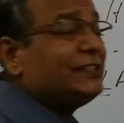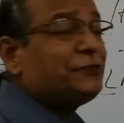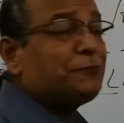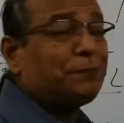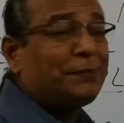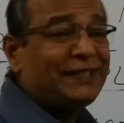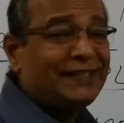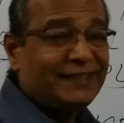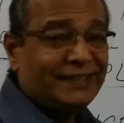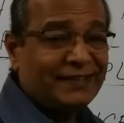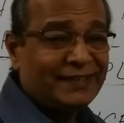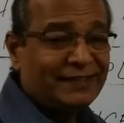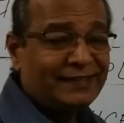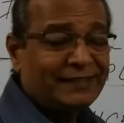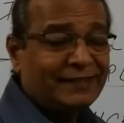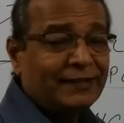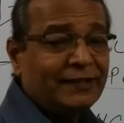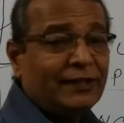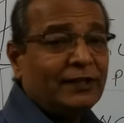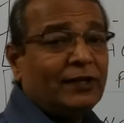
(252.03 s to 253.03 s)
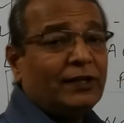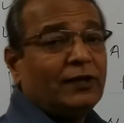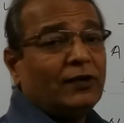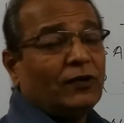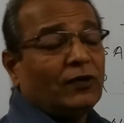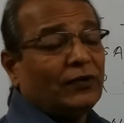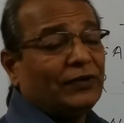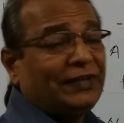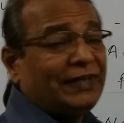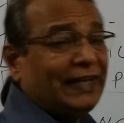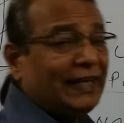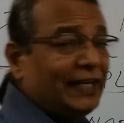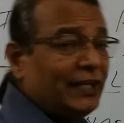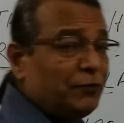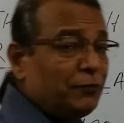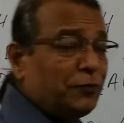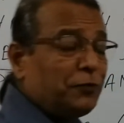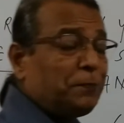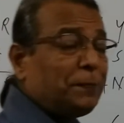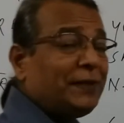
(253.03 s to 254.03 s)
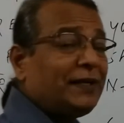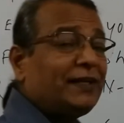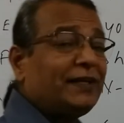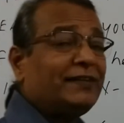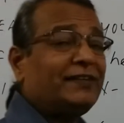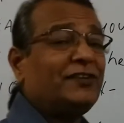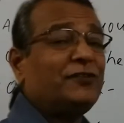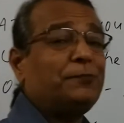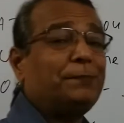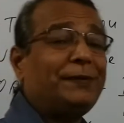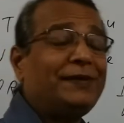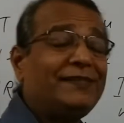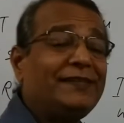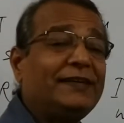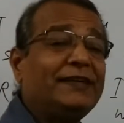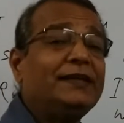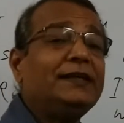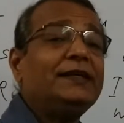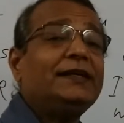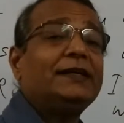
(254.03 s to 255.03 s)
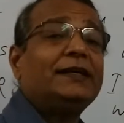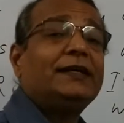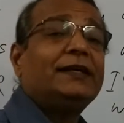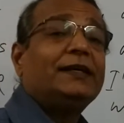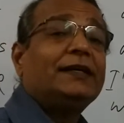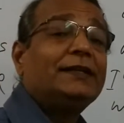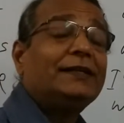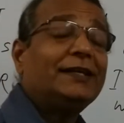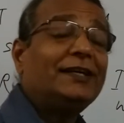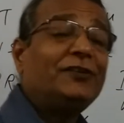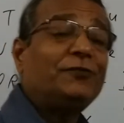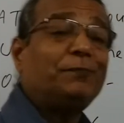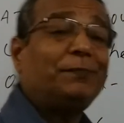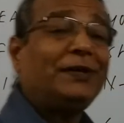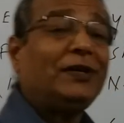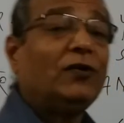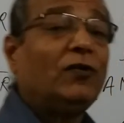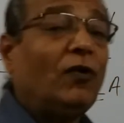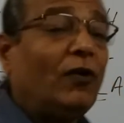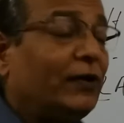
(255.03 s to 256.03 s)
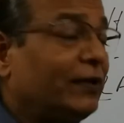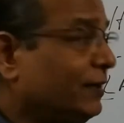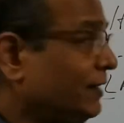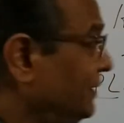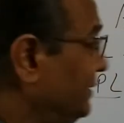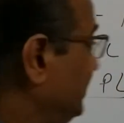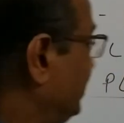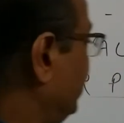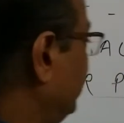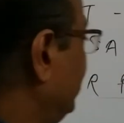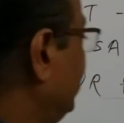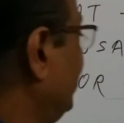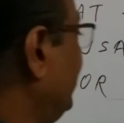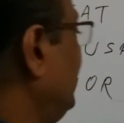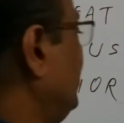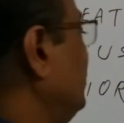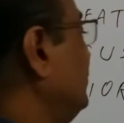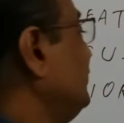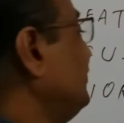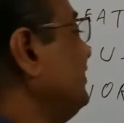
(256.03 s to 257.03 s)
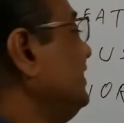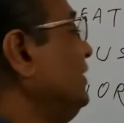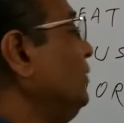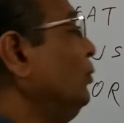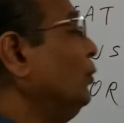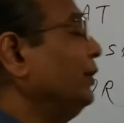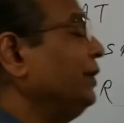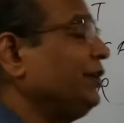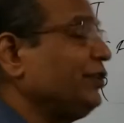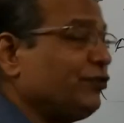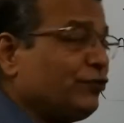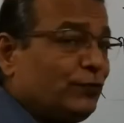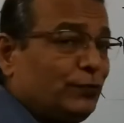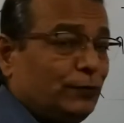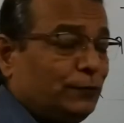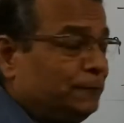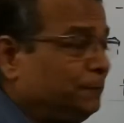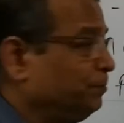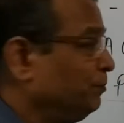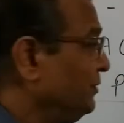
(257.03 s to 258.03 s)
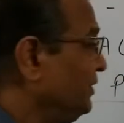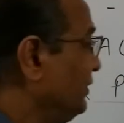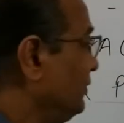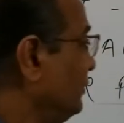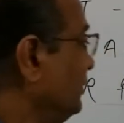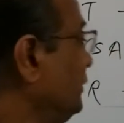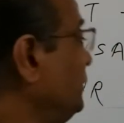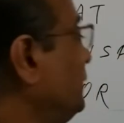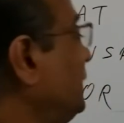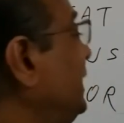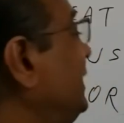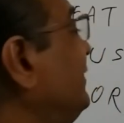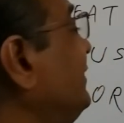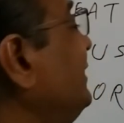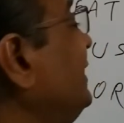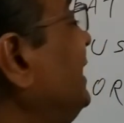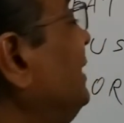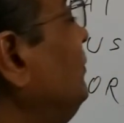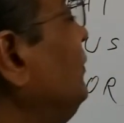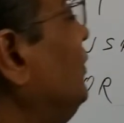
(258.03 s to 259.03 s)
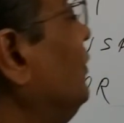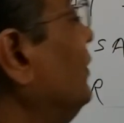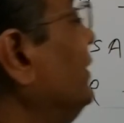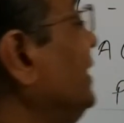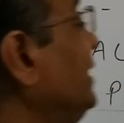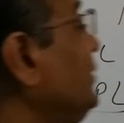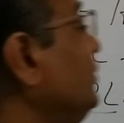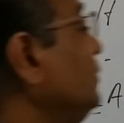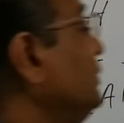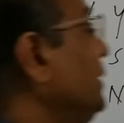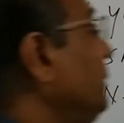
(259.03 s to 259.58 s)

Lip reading: speakers or native speakers especially, they speak gonna. They don't say going to. So you can say I'm gonna to the